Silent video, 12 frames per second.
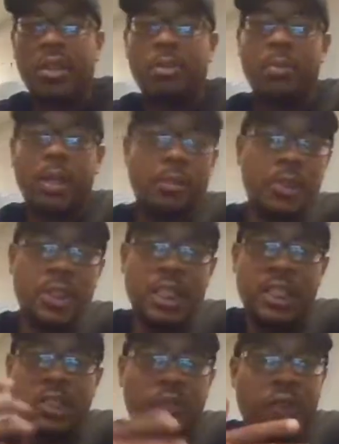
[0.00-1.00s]
But I'm just
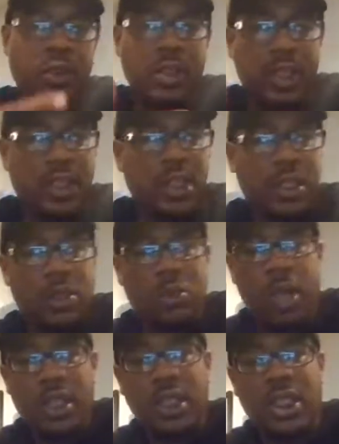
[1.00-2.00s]
saying, as far as this
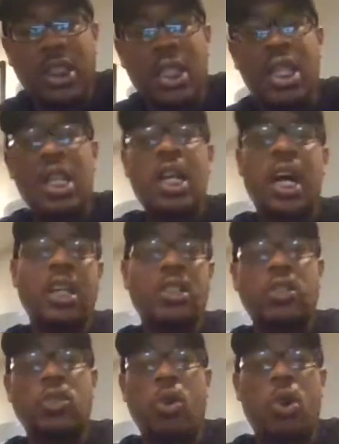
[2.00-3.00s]
situation, I
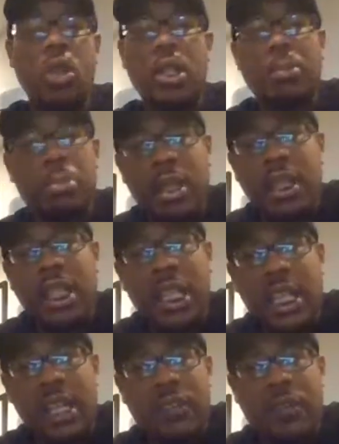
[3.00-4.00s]
strongly
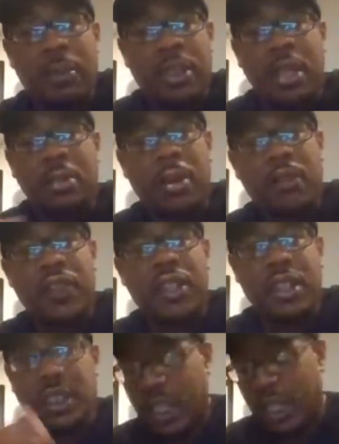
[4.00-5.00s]
believe, I'm going to take my
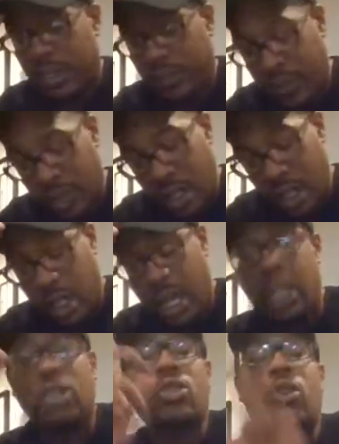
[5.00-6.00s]
feelings out of it.
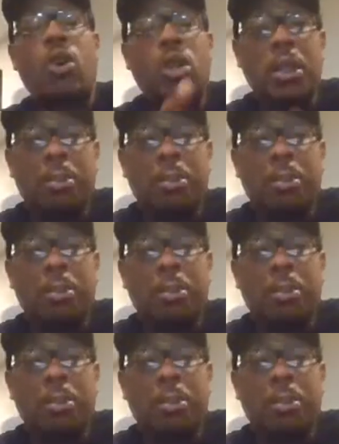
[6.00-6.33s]
I strongly